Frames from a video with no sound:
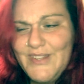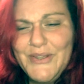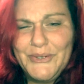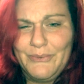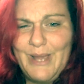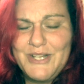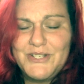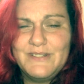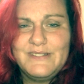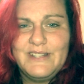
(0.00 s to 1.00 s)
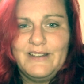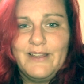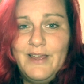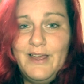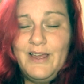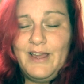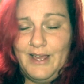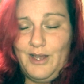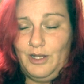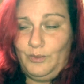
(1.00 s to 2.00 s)
corrections, and
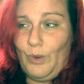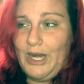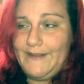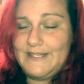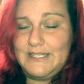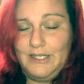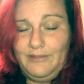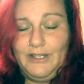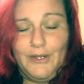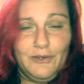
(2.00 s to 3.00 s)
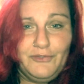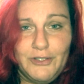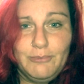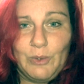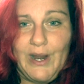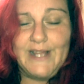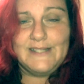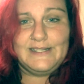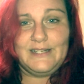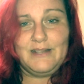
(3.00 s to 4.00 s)
wearing this lovely little foot
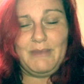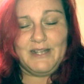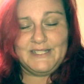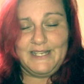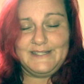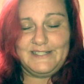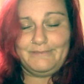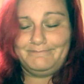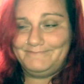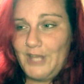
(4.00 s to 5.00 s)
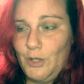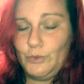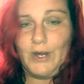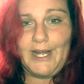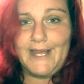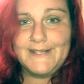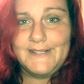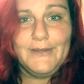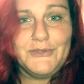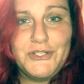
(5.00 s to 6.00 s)
brace, and about to get some old granny
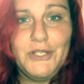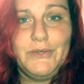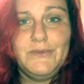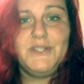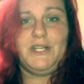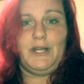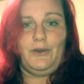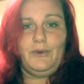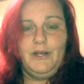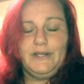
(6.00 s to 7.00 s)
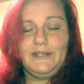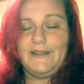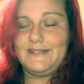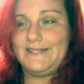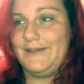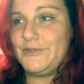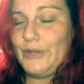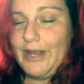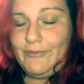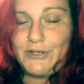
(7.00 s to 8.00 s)
insole shoes. That sounds
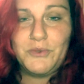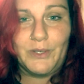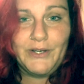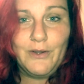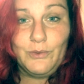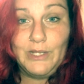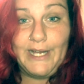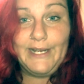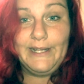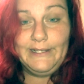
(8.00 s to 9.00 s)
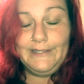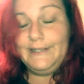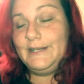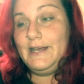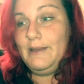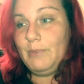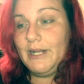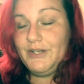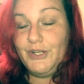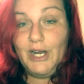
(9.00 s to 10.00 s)
great for a 20-year-old lady,
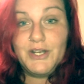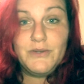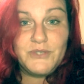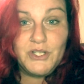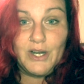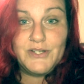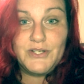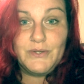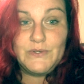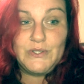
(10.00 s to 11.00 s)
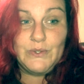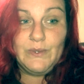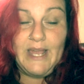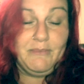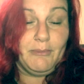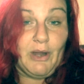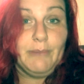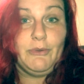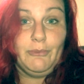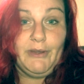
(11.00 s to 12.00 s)
but you got to do what you got to do to keep your body
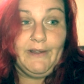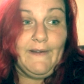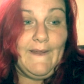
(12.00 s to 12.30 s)
moving.